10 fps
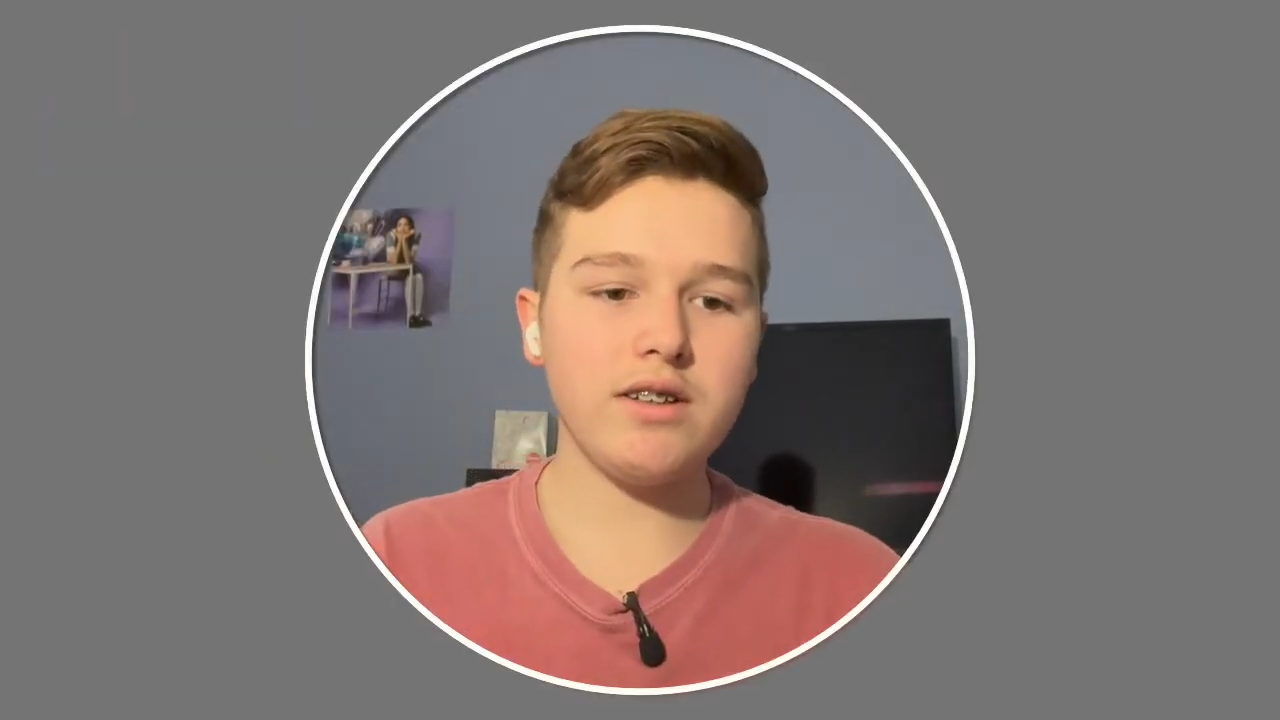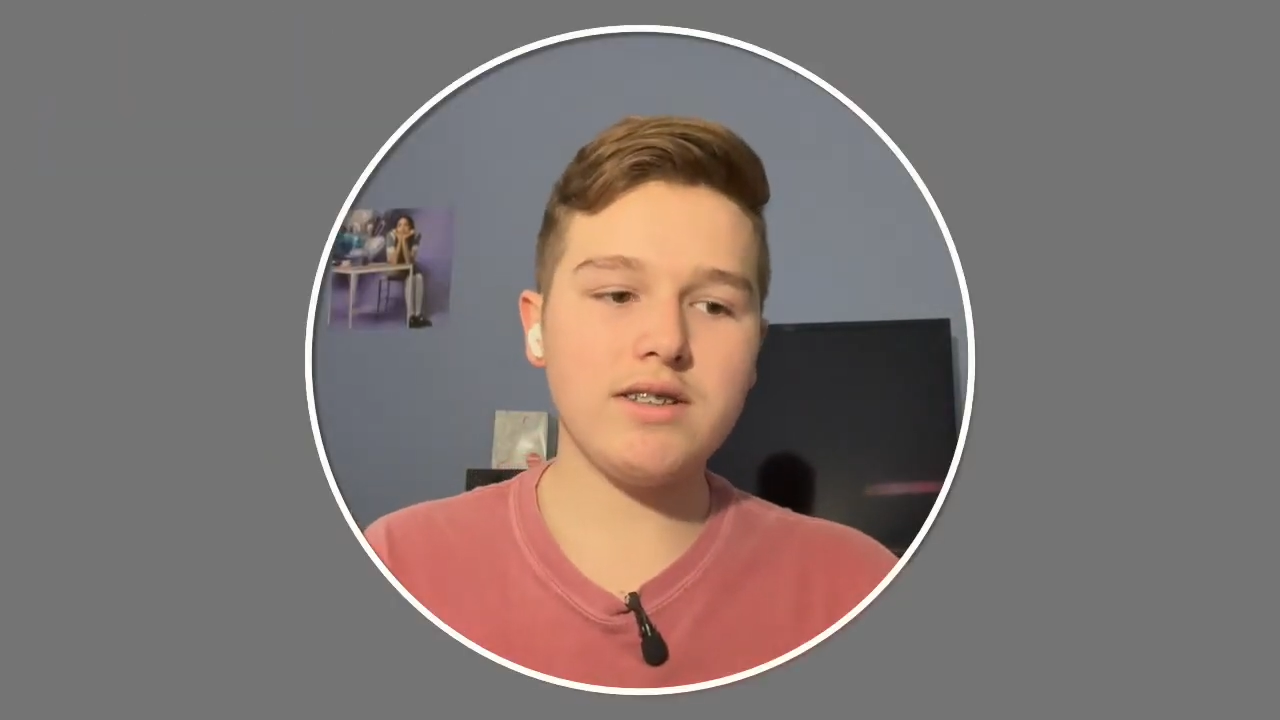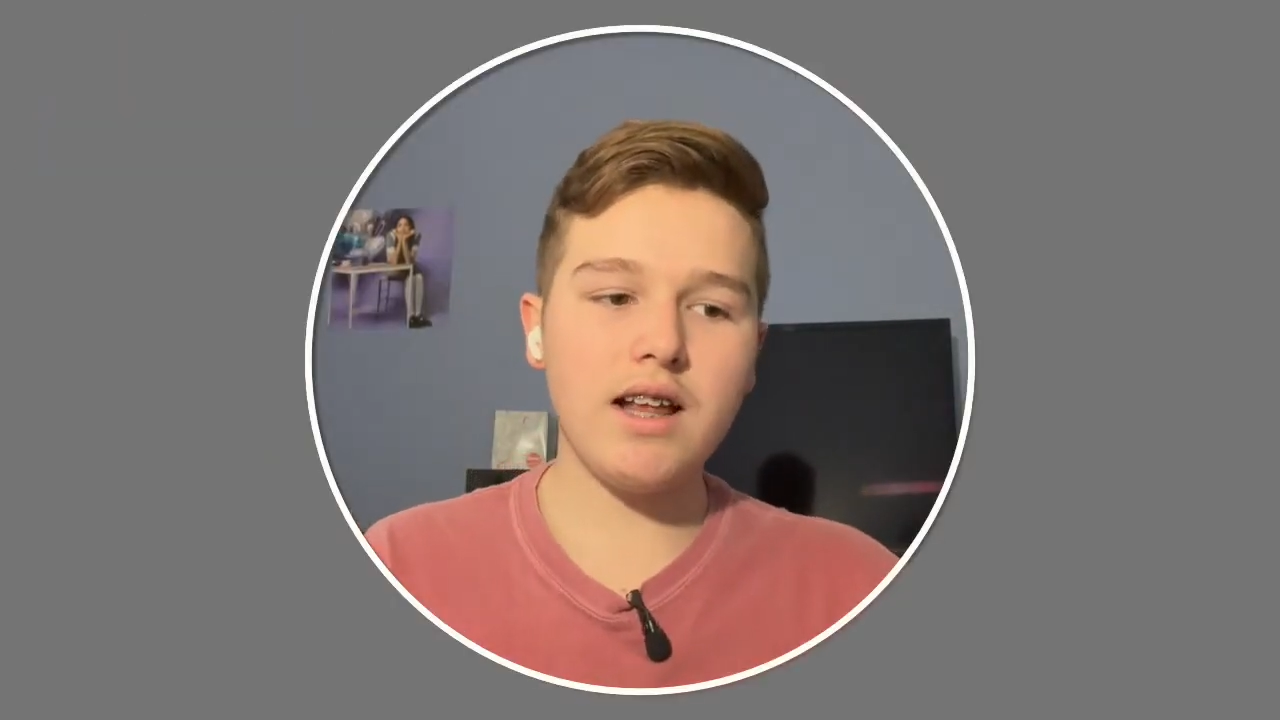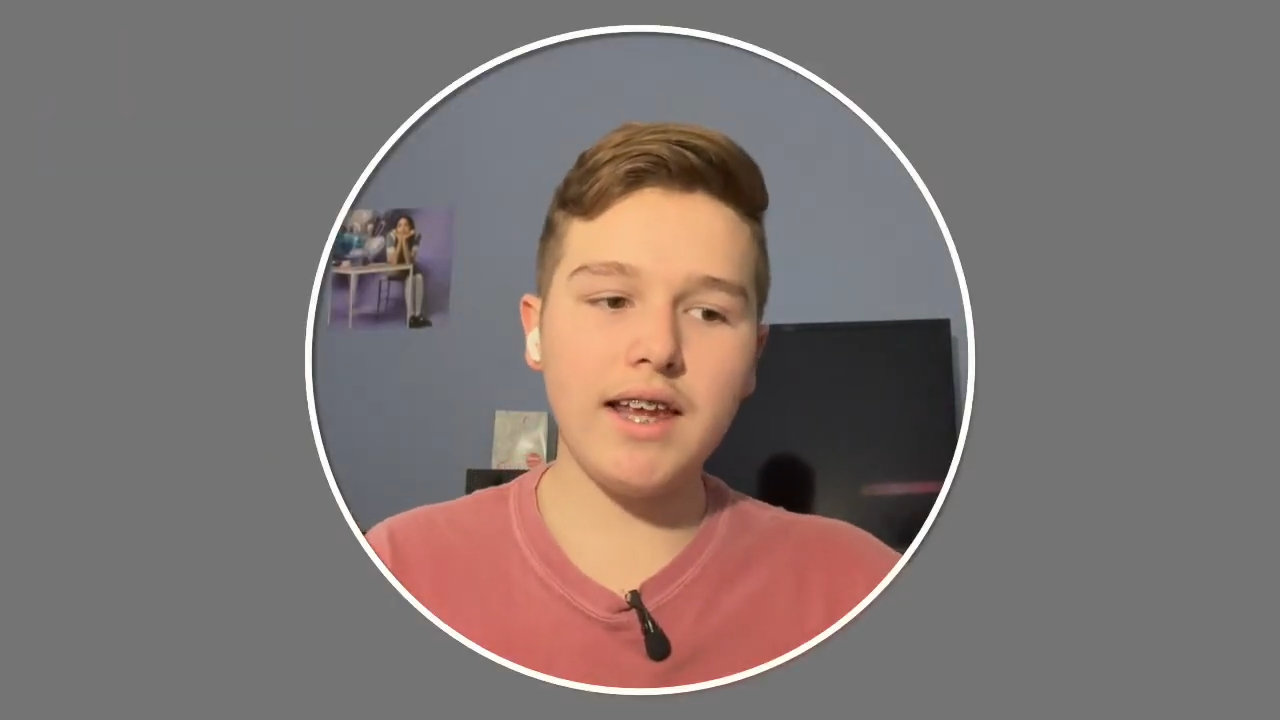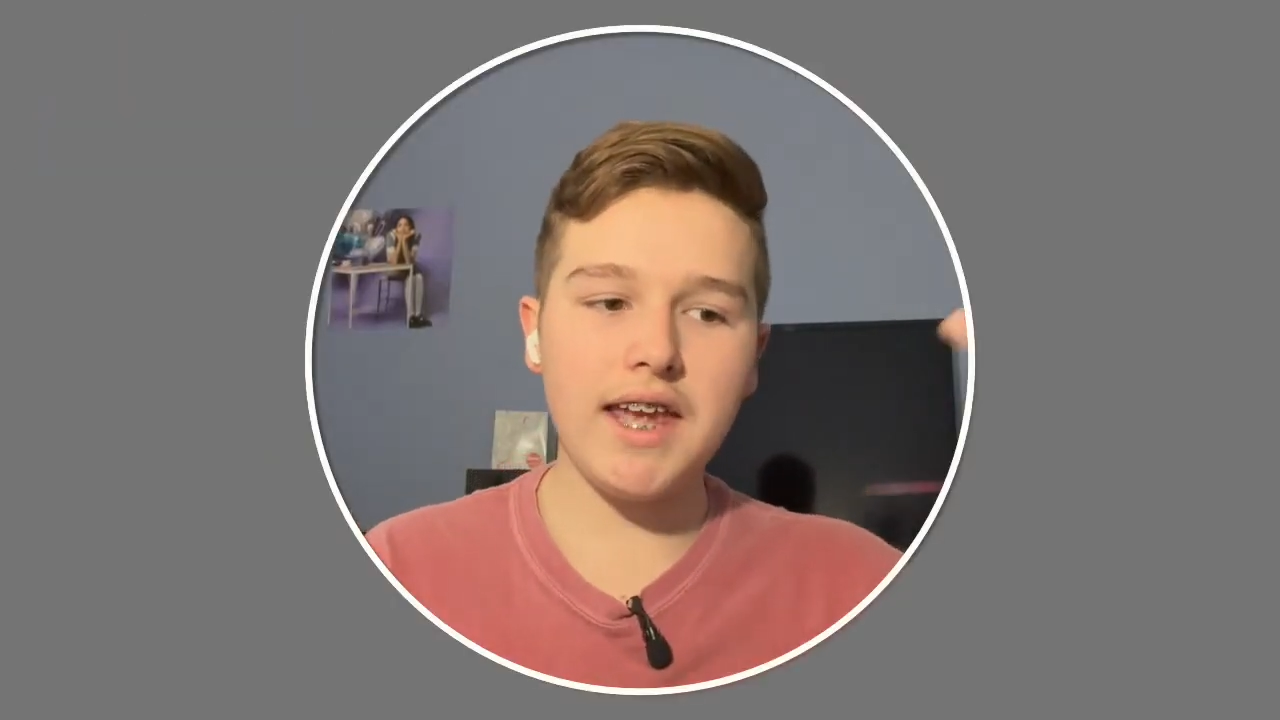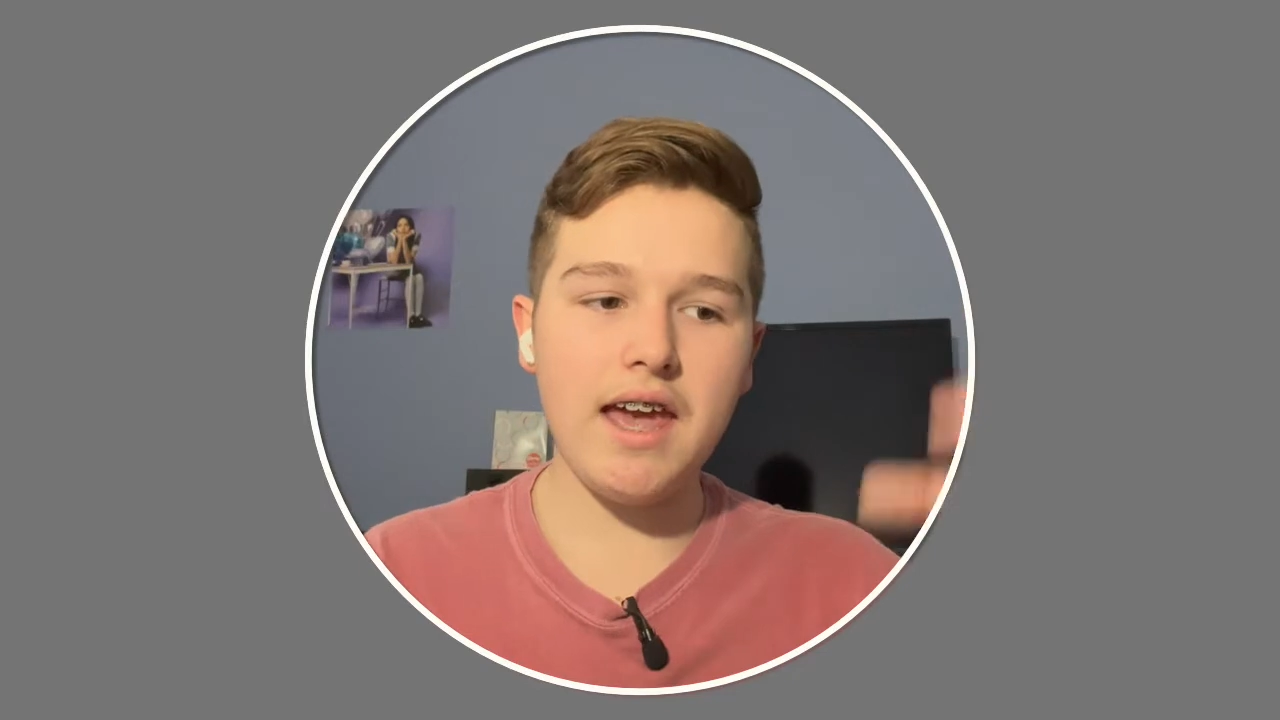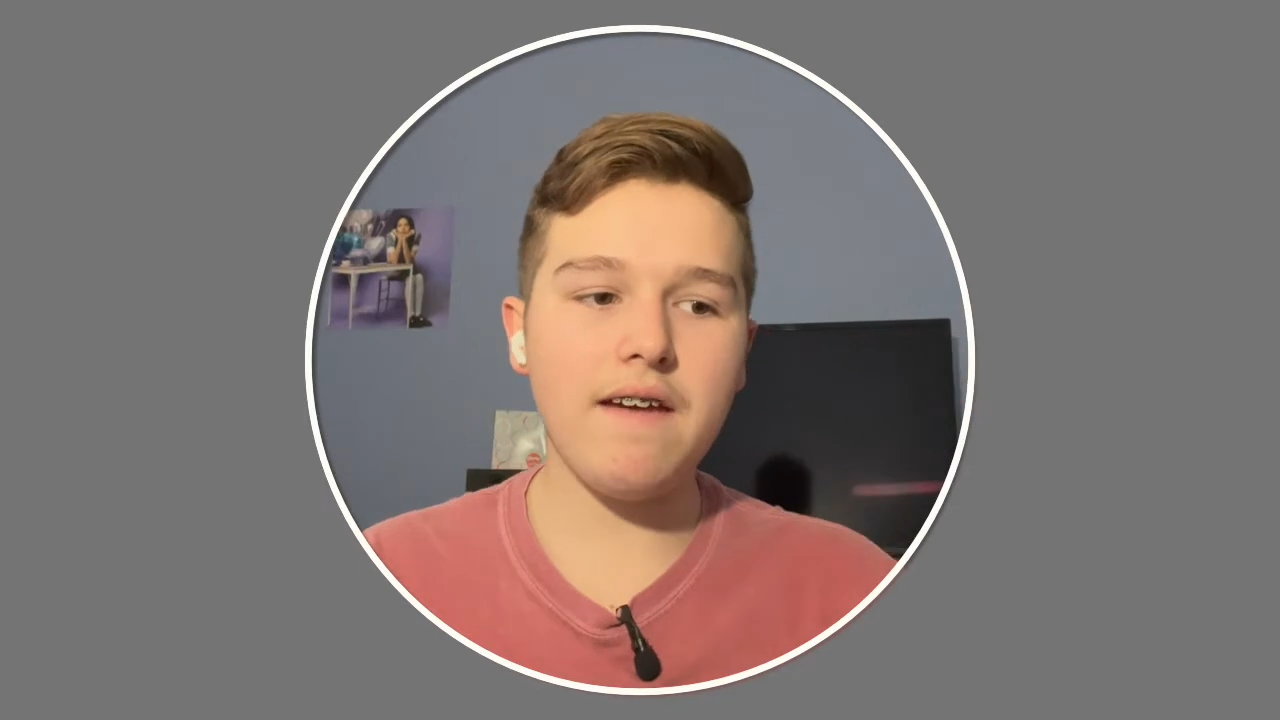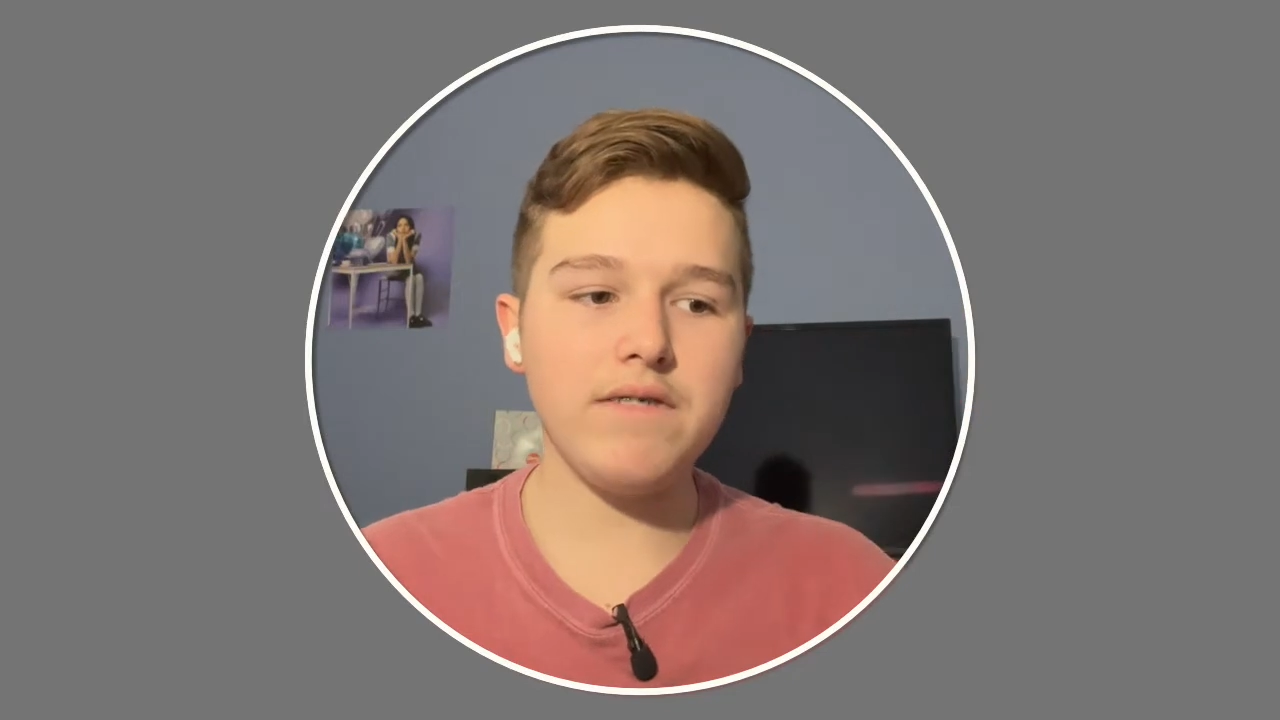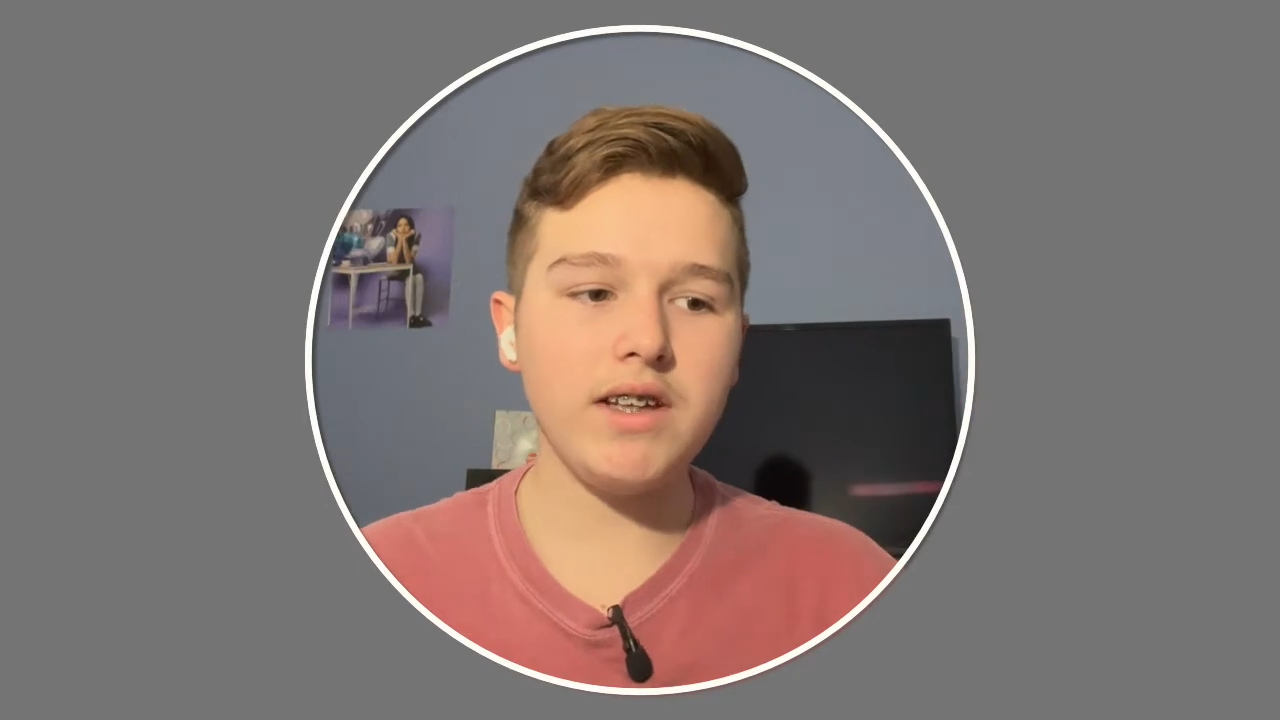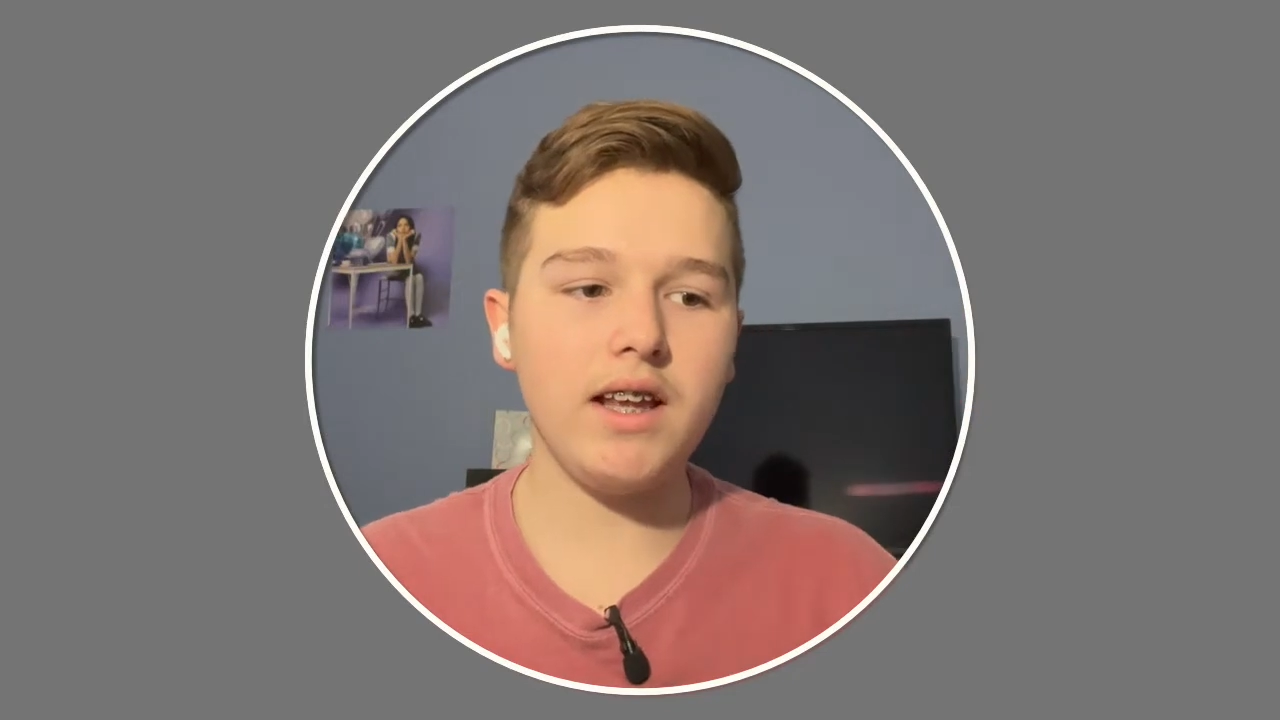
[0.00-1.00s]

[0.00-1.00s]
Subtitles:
It's not like heavy